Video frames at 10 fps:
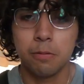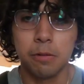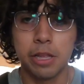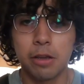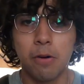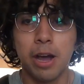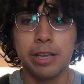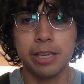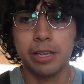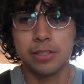when they go
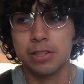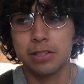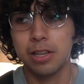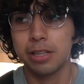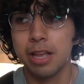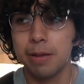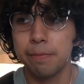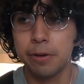hiking and such like that.